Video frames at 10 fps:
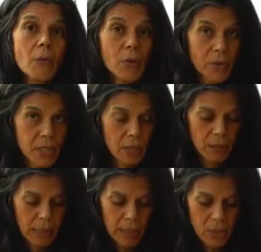get rid of this
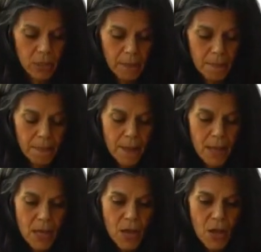dark energy.
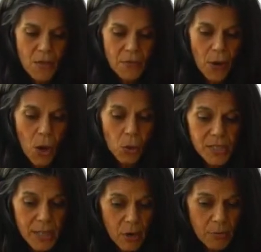The whole
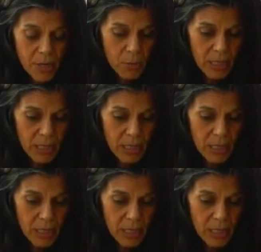ceremony,